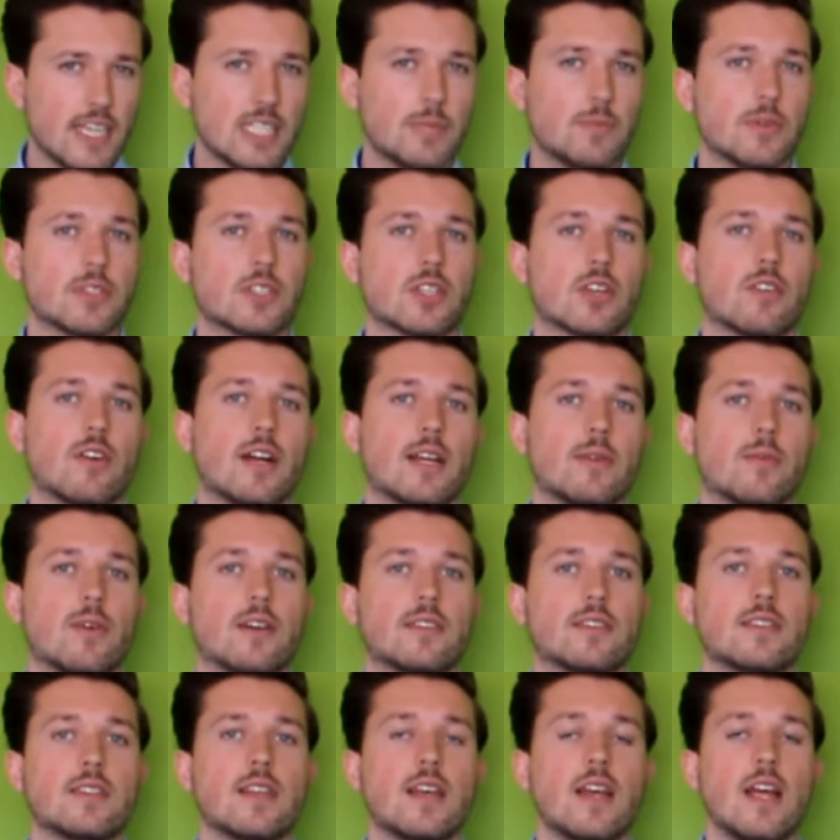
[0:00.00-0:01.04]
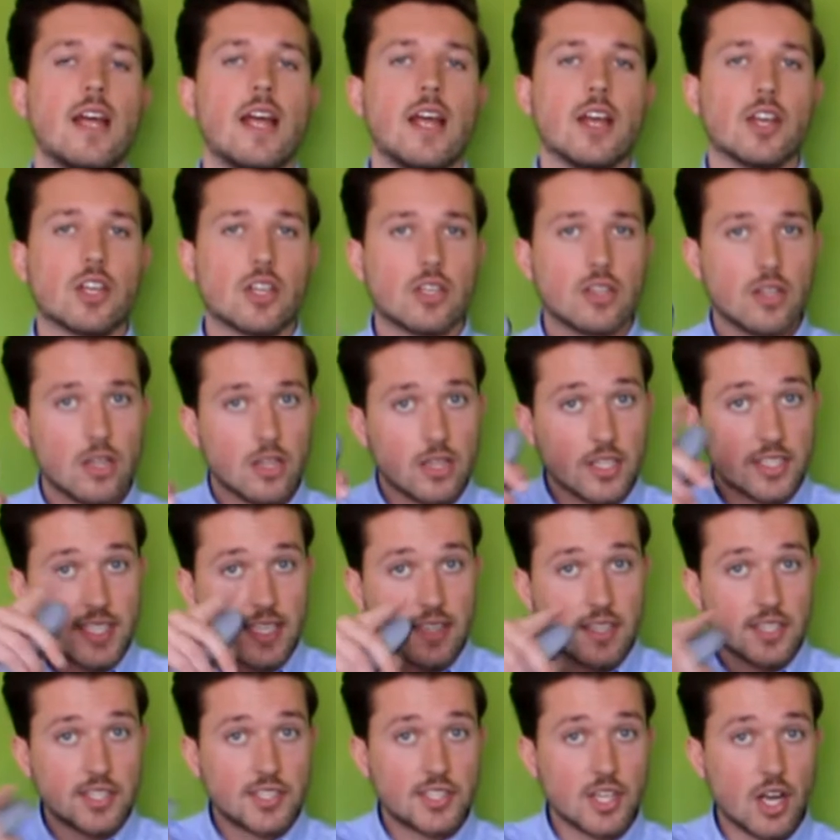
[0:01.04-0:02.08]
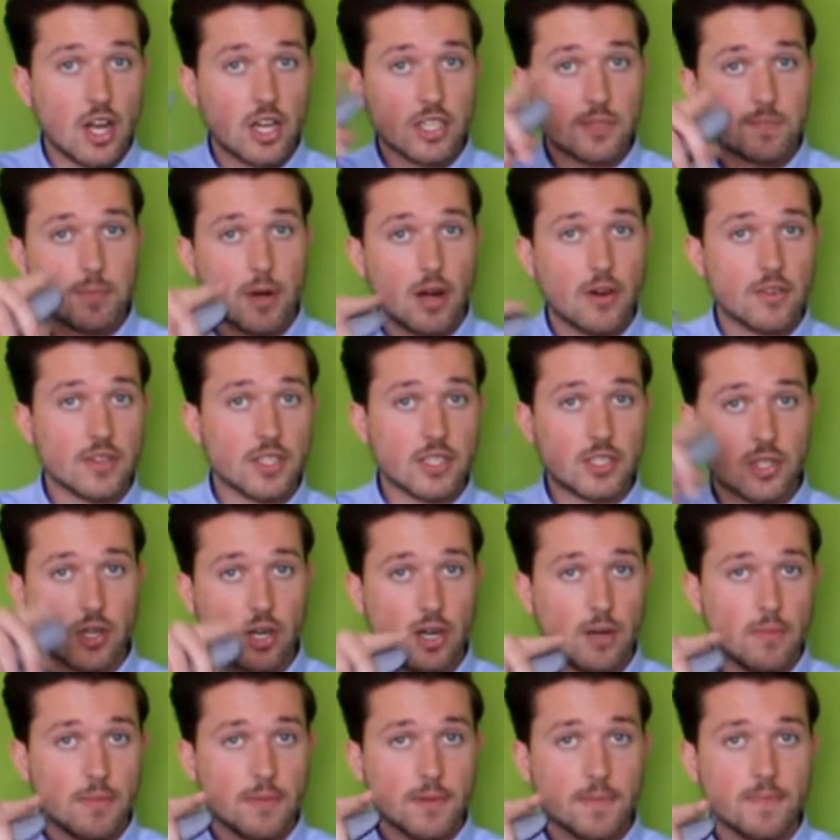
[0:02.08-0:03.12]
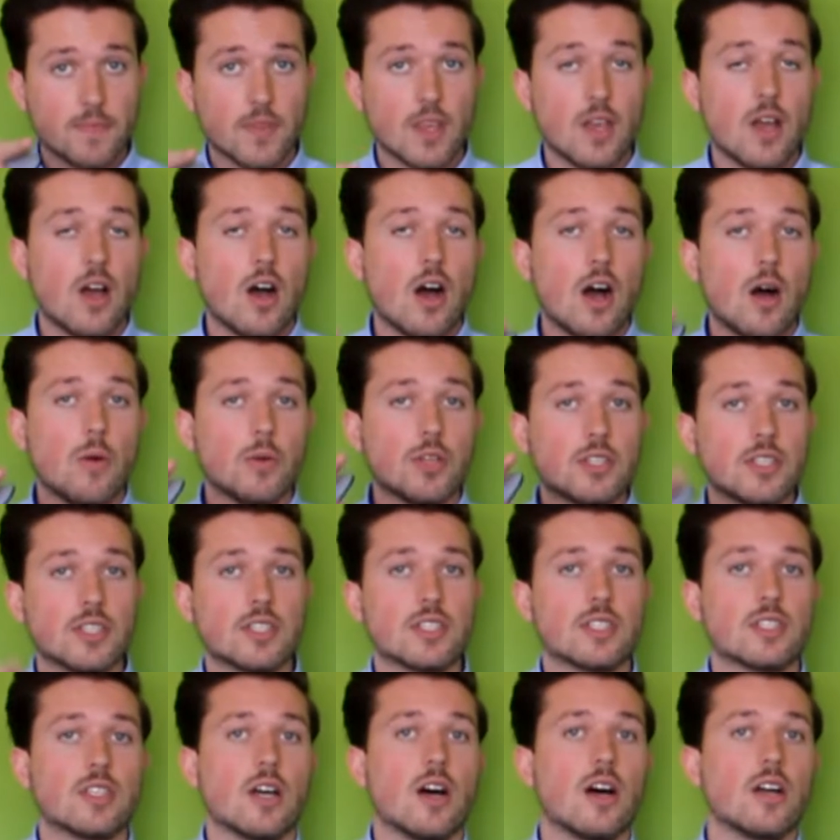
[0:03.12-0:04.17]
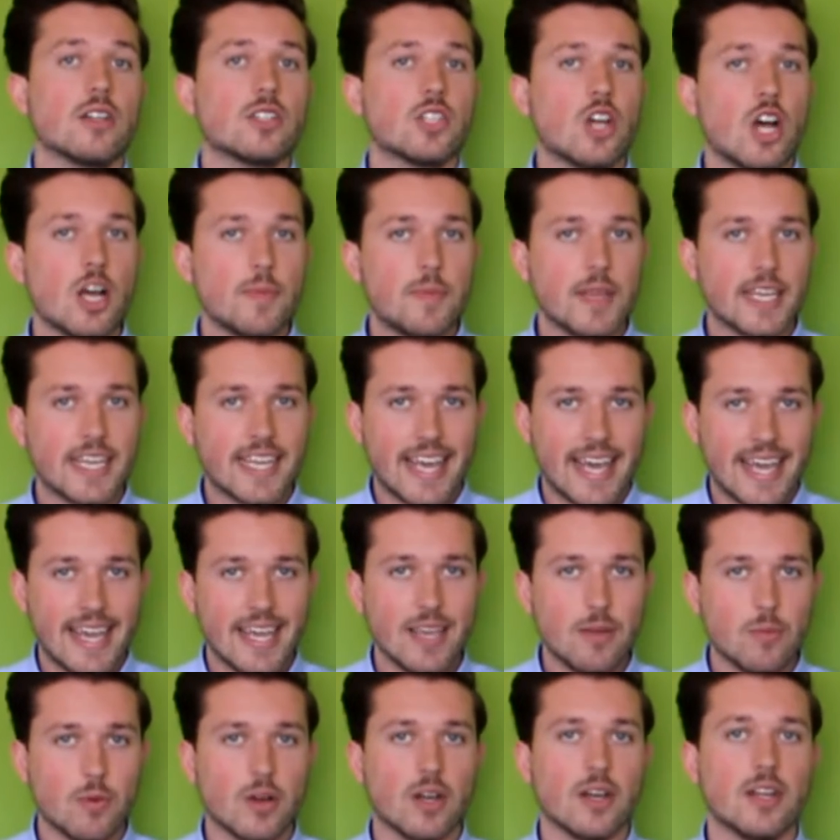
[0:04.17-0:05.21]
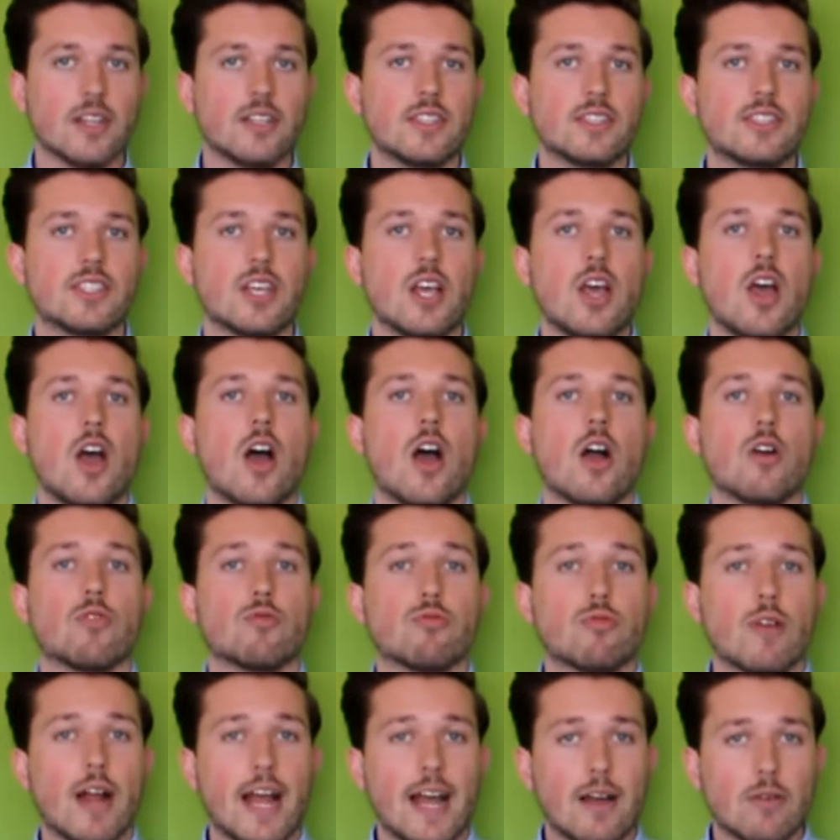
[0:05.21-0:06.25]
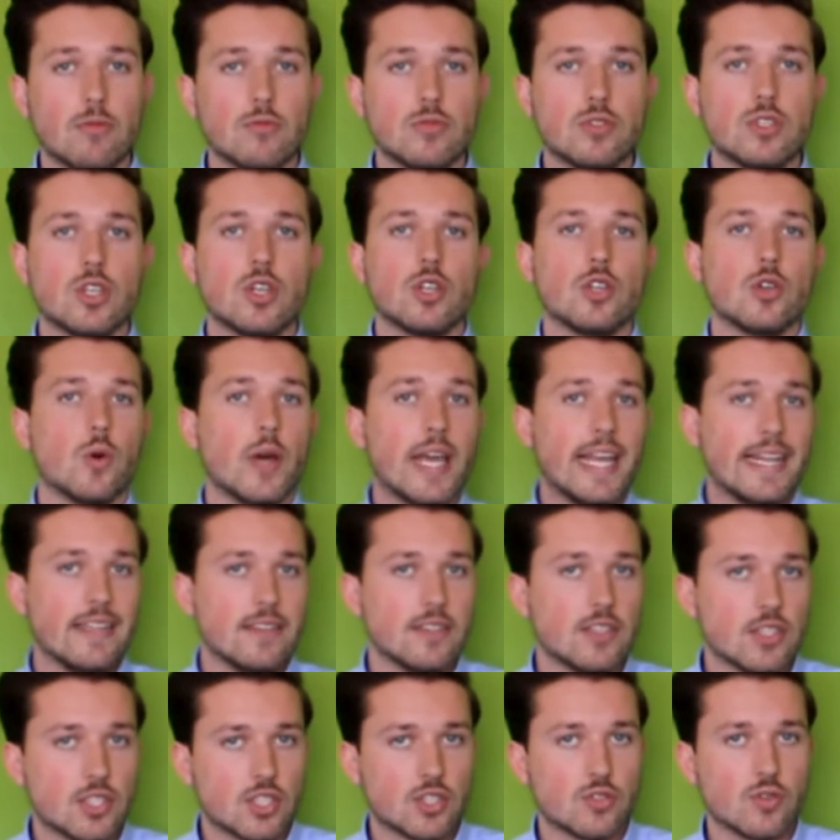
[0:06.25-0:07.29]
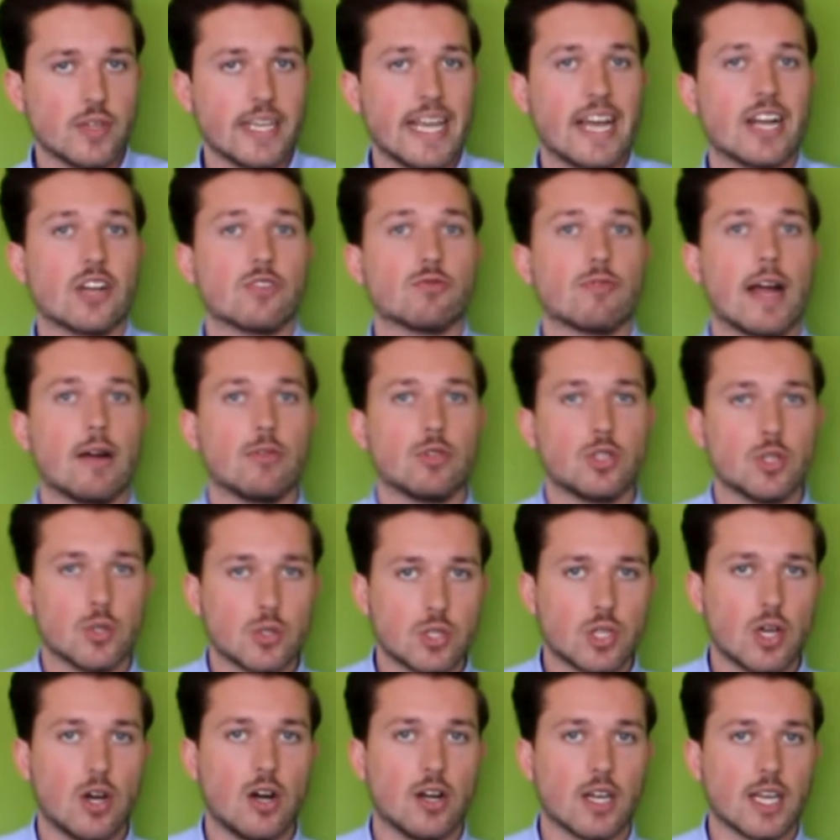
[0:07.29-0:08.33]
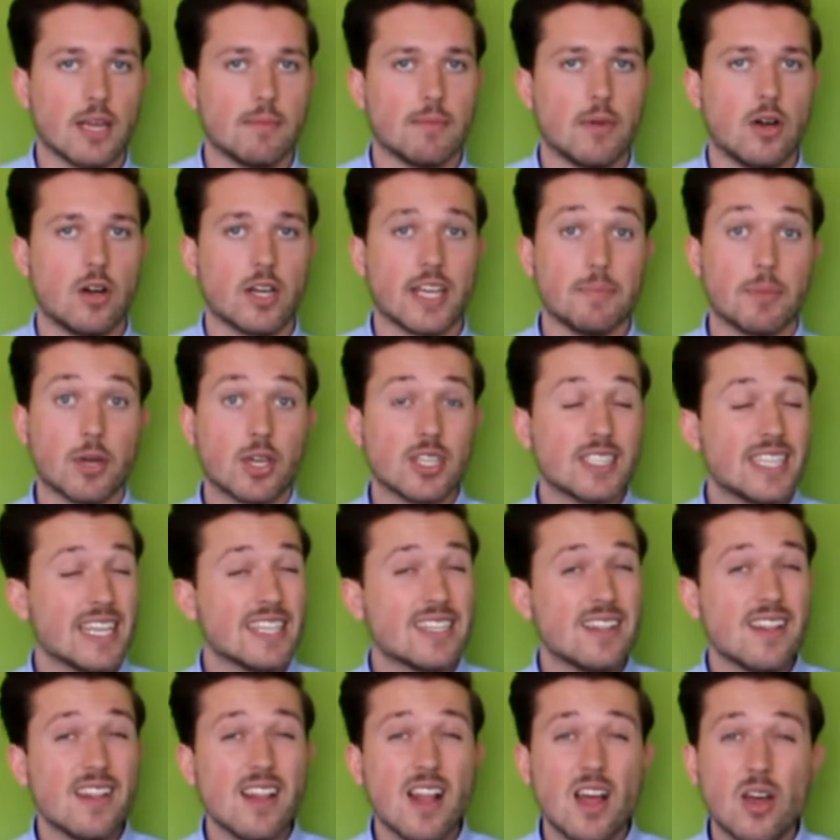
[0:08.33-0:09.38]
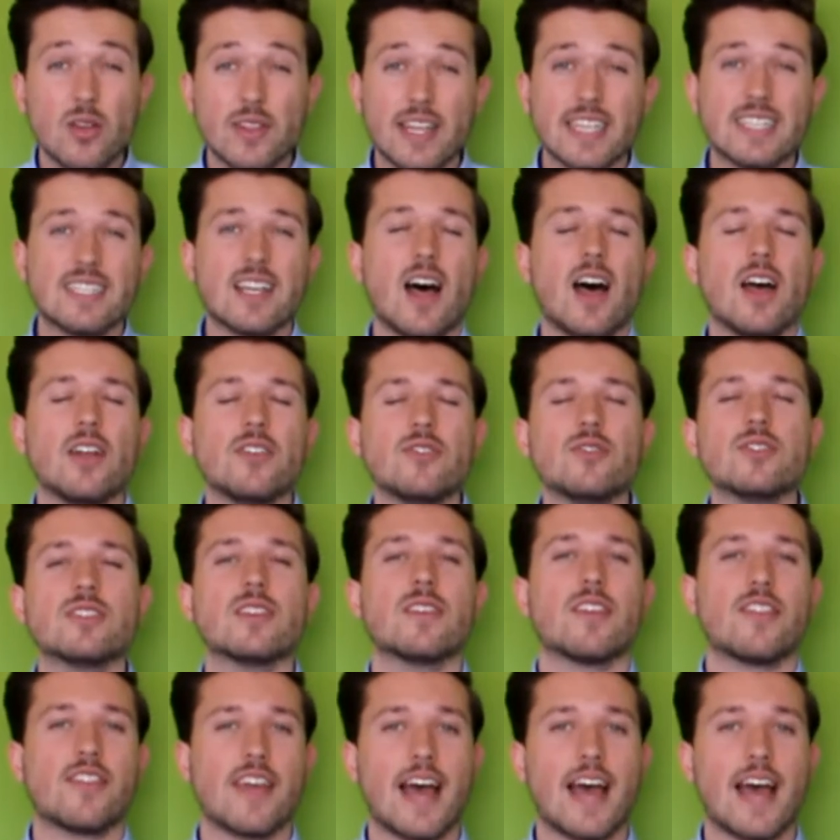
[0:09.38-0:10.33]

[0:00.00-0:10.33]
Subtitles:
Facebook's a great one. You see the search bar at the top? I want you to start typing keywords around your industry and around your target market, because there's hundreds